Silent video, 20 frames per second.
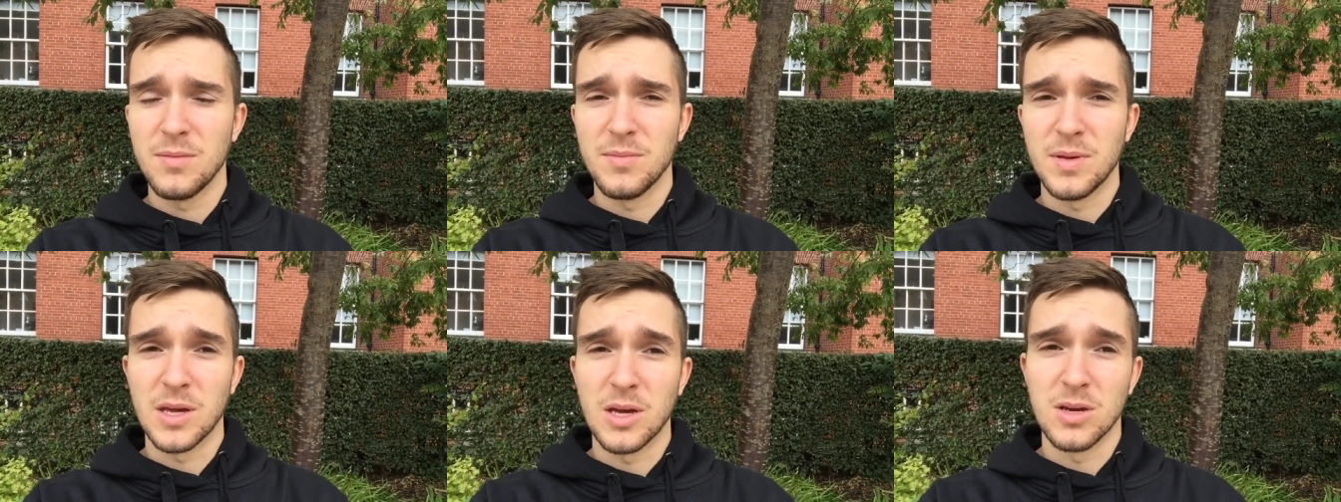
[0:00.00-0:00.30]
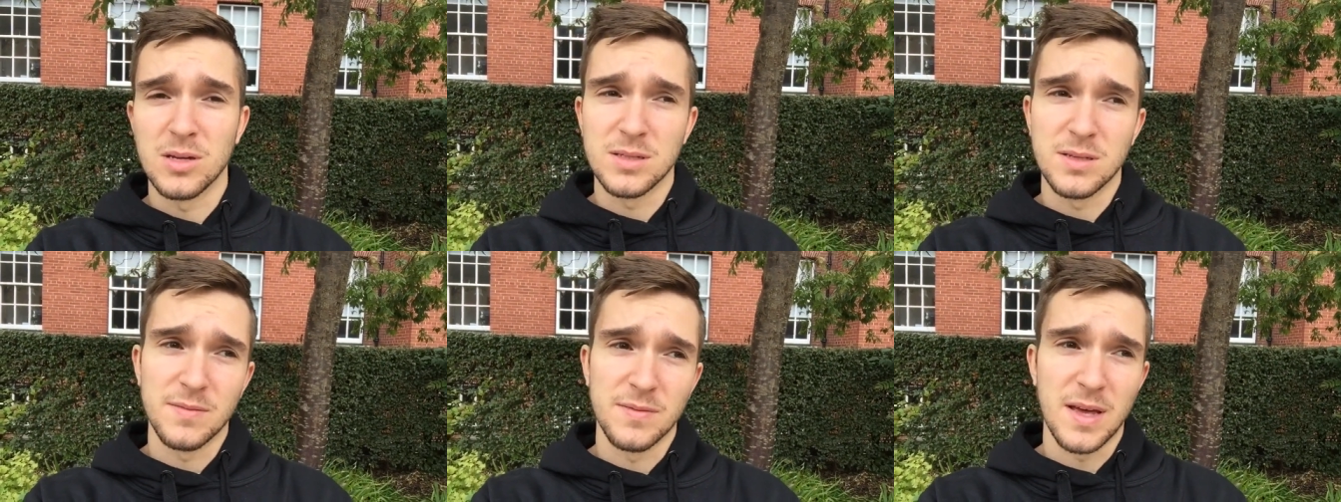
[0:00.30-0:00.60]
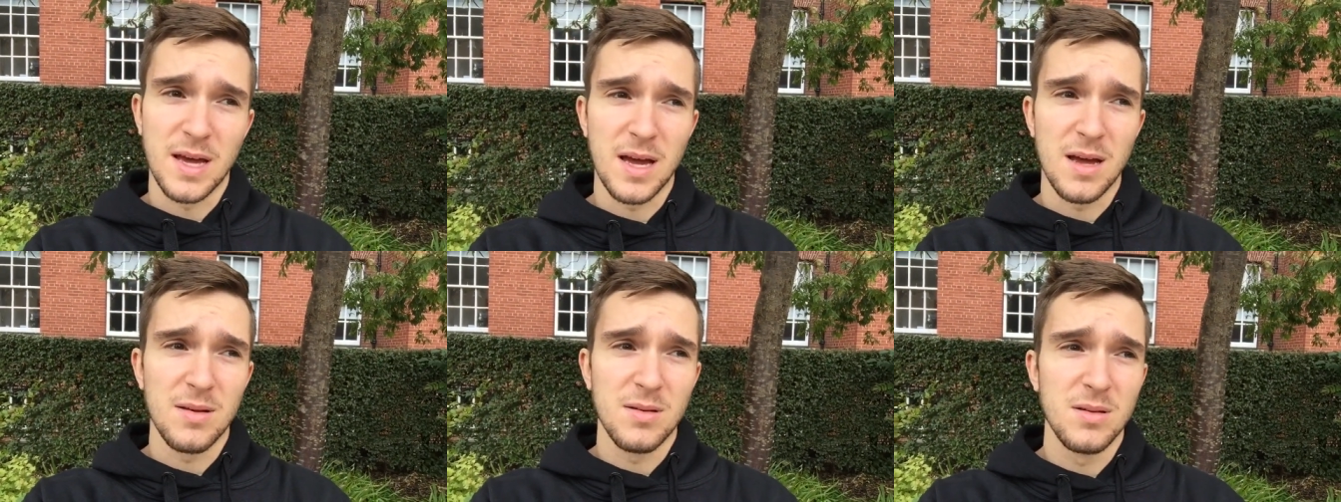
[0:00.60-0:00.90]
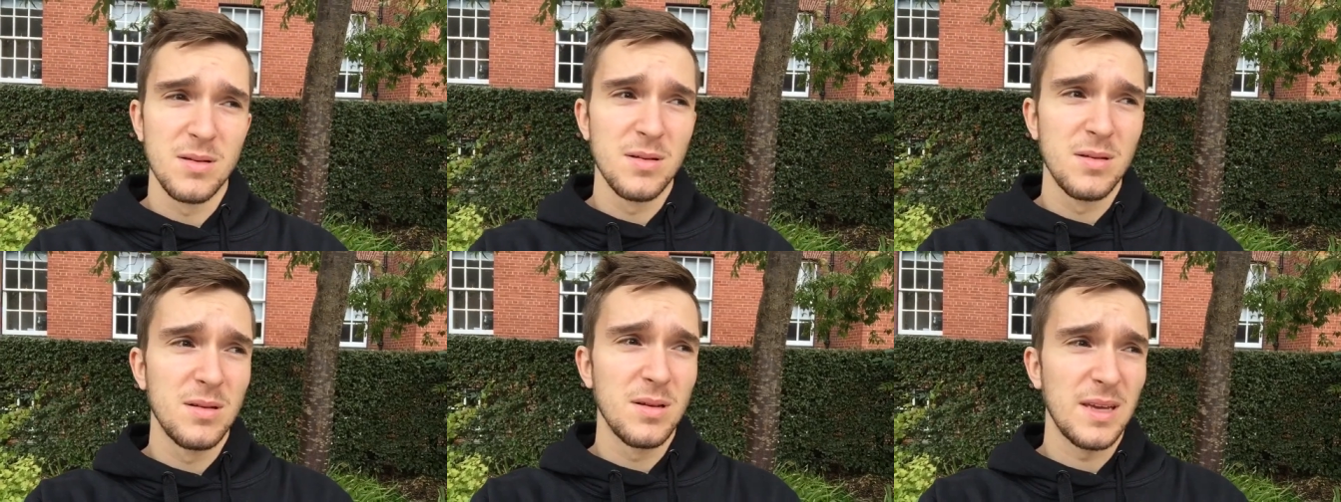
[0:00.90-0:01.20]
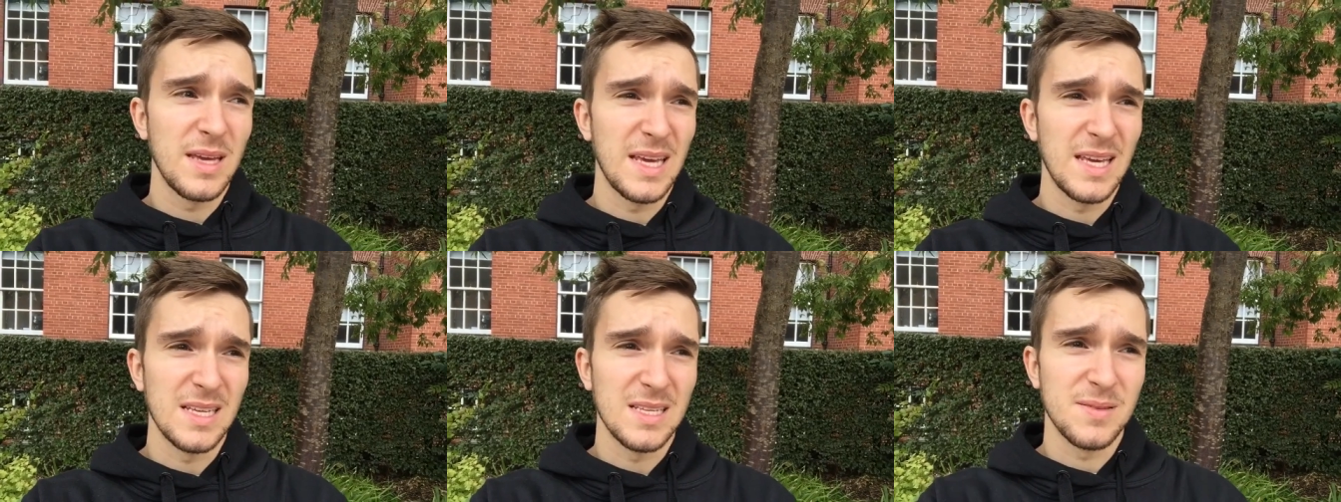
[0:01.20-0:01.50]
because of that,
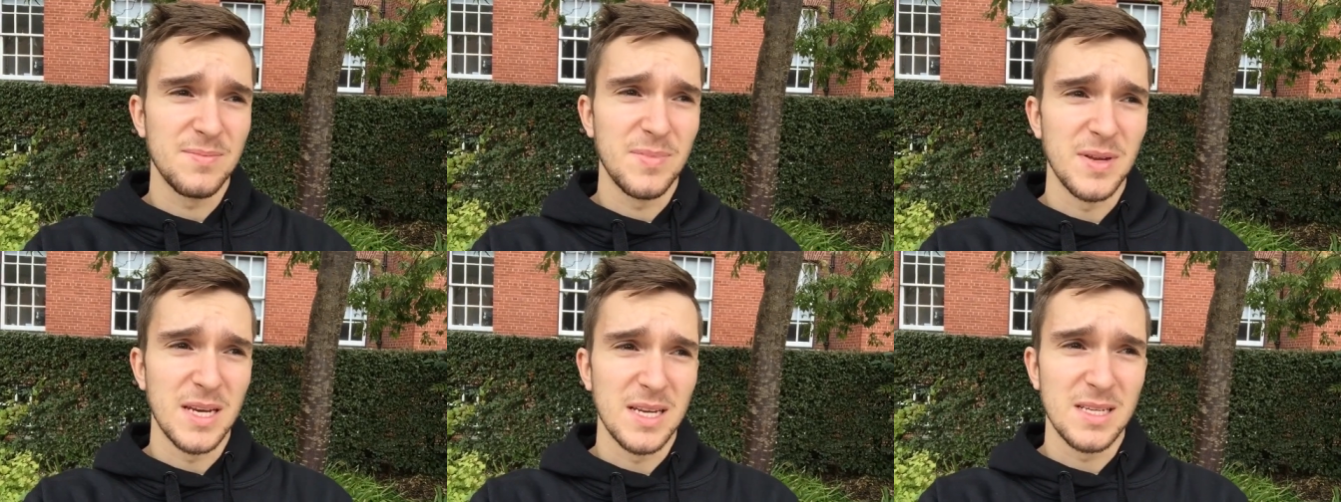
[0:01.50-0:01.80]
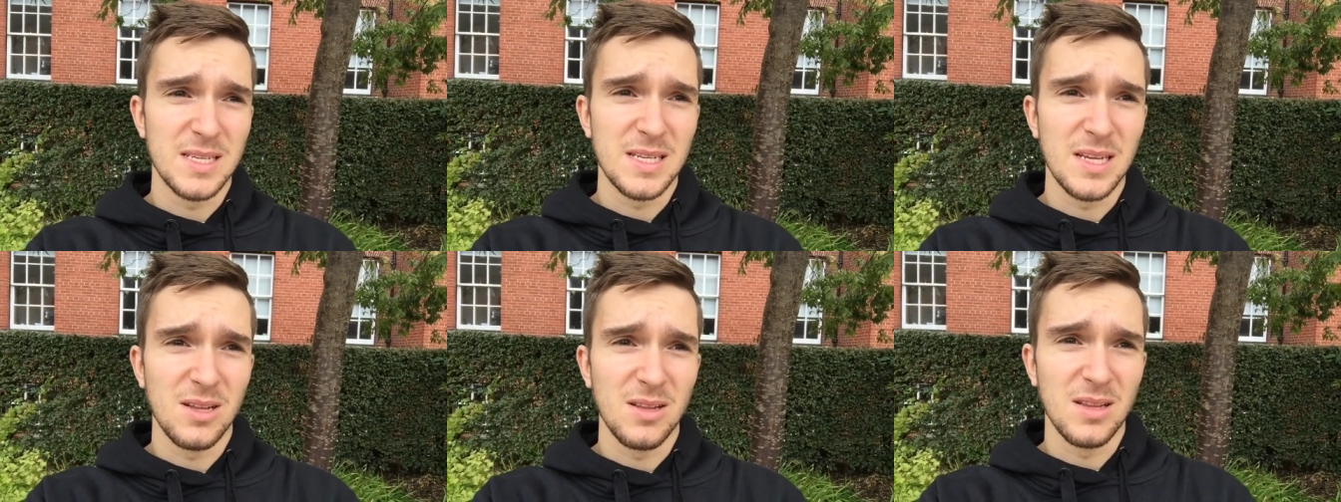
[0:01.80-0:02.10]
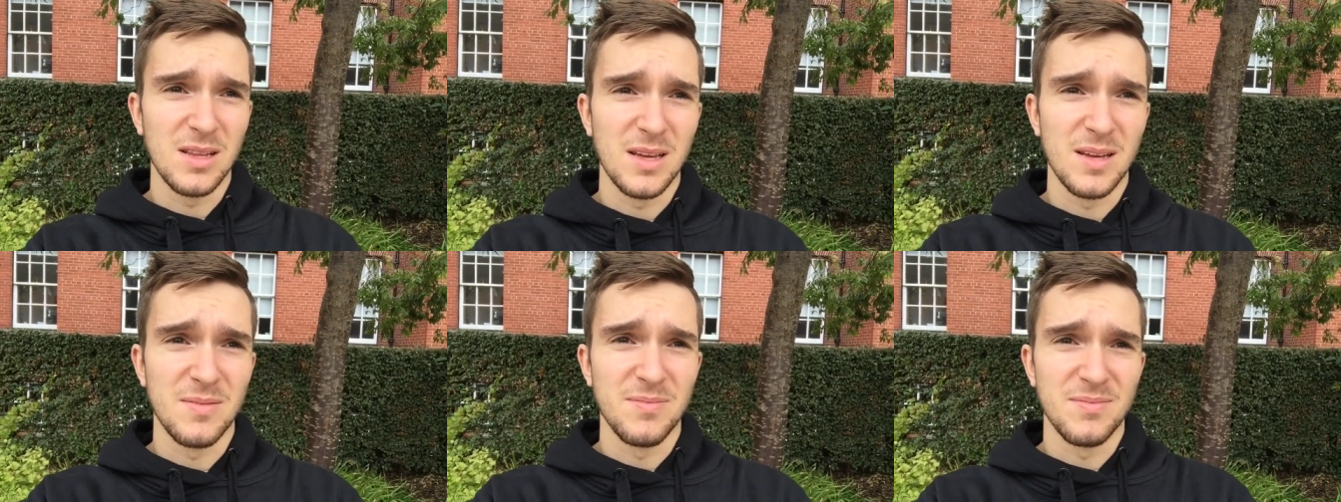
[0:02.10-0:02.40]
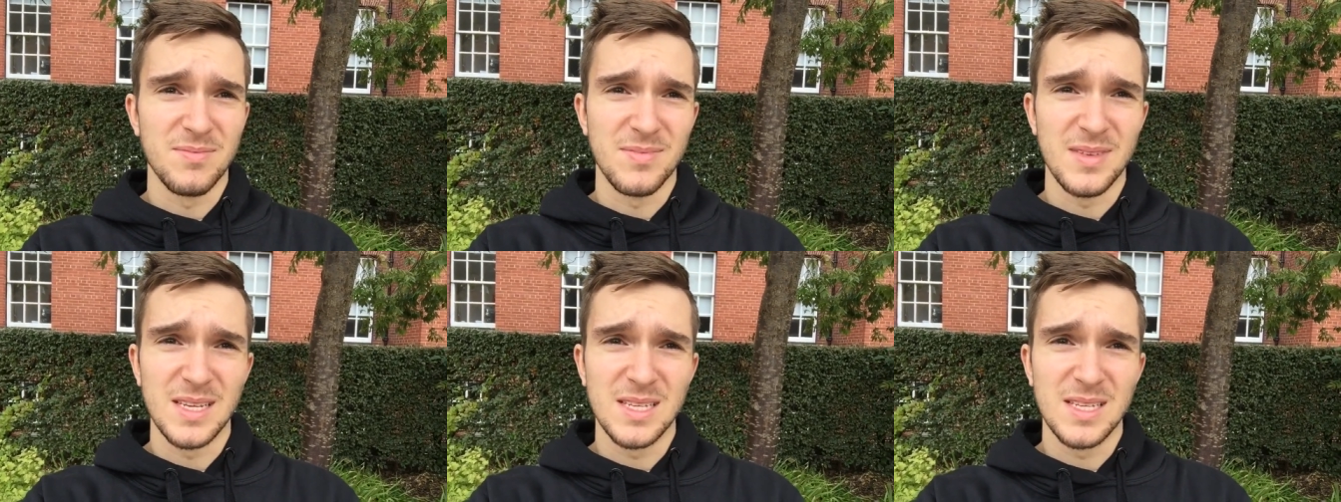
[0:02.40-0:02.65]
is but it's still um,